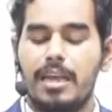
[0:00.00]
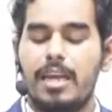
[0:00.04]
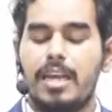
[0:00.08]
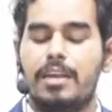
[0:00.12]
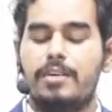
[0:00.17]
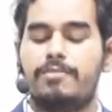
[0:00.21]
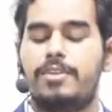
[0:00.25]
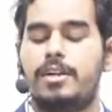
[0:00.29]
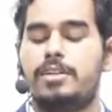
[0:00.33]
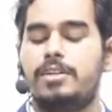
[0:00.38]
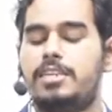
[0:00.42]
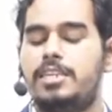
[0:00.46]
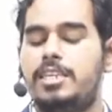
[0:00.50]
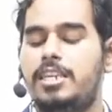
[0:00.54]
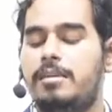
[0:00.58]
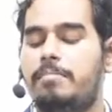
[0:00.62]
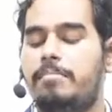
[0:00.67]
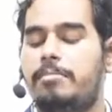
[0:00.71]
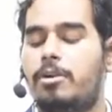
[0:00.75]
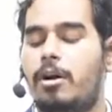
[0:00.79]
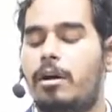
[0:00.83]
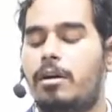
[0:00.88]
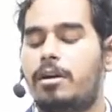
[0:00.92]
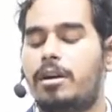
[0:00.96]
If the de
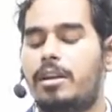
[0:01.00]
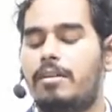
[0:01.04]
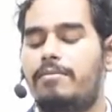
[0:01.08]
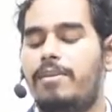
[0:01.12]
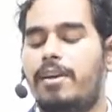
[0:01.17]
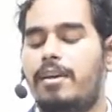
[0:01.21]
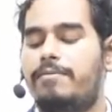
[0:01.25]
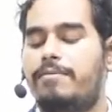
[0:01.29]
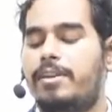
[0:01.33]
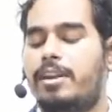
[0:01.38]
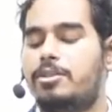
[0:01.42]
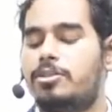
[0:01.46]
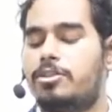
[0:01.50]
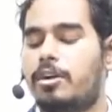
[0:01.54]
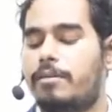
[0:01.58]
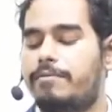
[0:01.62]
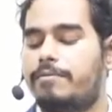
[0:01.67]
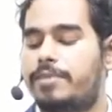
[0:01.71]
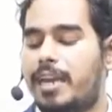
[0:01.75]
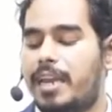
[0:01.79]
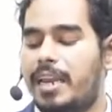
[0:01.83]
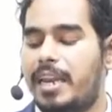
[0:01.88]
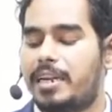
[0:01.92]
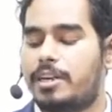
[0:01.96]
Broglie wavelength
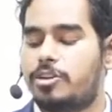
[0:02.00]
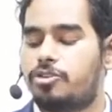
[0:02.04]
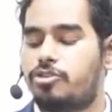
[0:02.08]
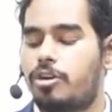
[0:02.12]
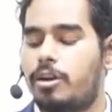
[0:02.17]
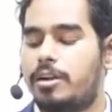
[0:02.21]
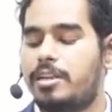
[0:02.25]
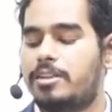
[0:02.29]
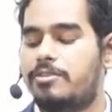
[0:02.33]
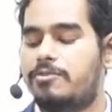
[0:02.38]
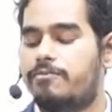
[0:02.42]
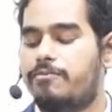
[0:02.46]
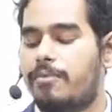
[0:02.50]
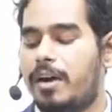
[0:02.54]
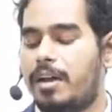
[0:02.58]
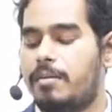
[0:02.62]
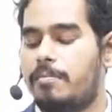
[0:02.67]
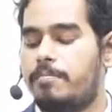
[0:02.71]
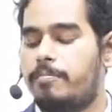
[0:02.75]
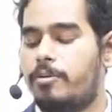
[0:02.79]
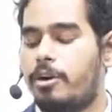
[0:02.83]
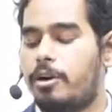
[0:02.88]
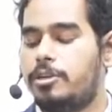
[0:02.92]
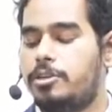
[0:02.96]
of the electron is
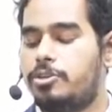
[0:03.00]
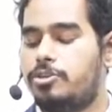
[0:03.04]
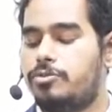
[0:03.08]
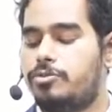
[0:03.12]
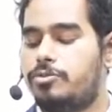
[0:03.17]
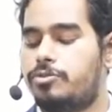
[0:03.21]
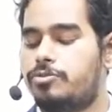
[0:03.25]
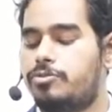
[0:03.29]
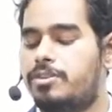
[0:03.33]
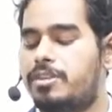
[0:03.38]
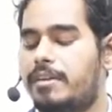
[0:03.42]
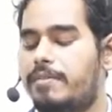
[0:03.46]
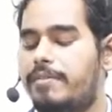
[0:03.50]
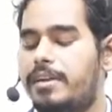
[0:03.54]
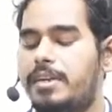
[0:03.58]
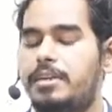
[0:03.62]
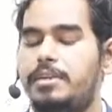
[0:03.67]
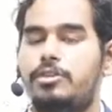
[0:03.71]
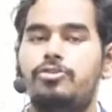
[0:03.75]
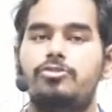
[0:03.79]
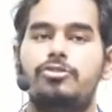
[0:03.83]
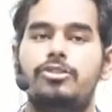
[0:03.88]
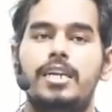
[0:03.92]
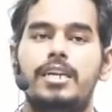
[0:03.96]
1.227
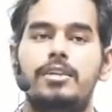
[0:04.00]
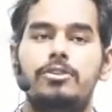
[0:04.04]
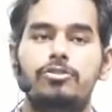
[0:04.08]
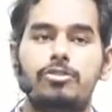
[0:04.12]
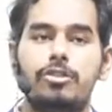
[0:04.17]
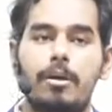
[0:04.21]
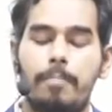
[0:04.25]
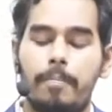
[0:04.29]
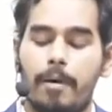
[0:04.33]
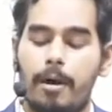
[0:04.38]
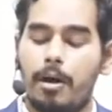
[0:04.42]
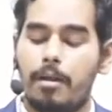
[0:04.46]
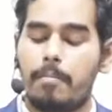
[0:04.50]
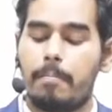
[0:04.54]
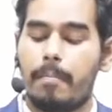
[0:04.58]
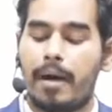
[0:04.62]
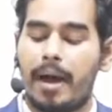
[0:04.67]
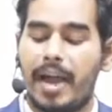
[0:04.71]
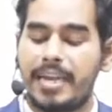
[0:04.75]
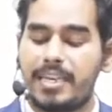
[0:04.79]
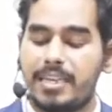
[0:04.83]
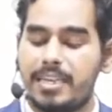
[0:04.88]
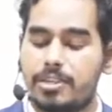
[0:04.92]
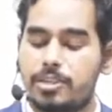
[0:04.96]
into 10 to the power
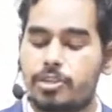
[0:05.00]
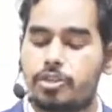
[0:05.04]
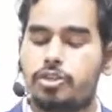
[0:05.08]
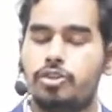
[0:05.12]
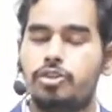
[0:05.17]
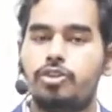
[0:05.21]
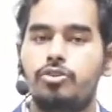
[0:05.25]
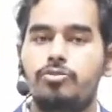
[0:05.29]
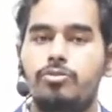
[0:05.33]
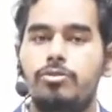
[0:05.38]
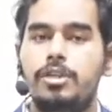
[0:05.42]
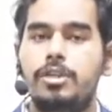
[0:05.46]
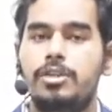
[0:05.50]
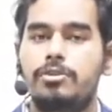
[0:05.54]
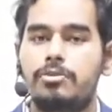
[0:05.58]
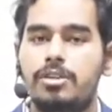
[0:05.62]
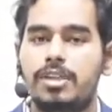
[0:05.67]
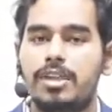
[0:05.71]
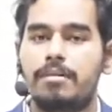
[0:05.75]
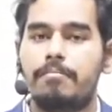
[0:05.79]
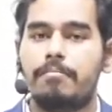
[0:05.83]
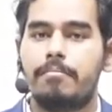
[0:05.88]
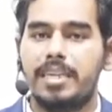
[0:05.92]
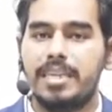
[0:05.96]
minus 2
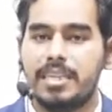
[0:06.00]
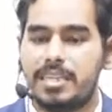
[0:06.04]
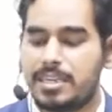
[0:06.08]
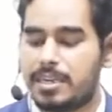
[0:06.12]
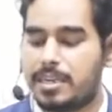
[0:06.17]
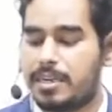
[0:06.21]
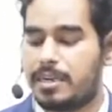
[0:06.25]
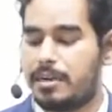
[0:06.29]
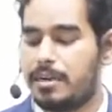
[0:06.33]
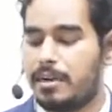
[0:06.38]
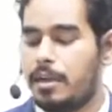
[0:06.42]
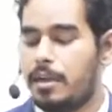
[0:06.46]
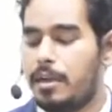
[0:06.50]
Newton meter,